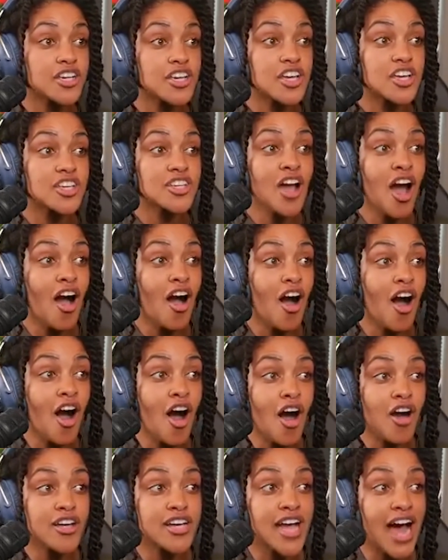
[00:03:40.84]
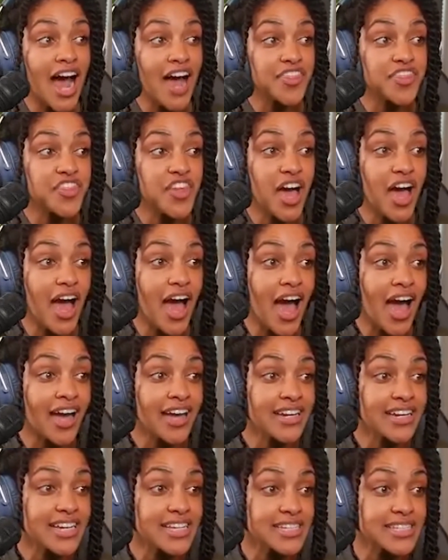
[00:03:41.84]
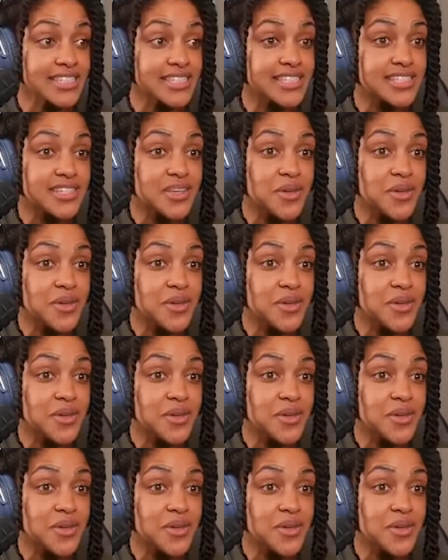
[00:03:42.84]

y'all all got the itis?